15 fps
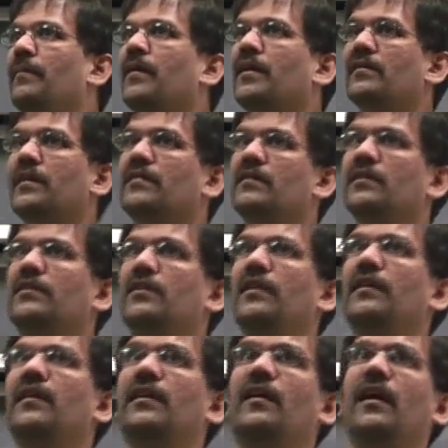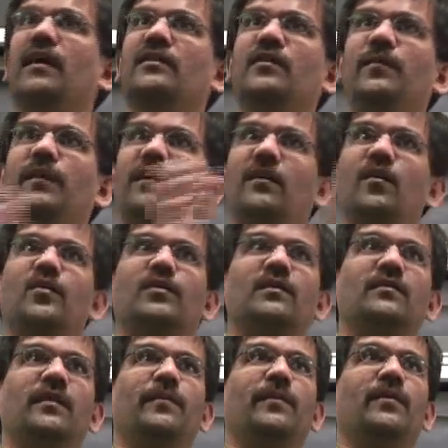because essentially it has to be close to the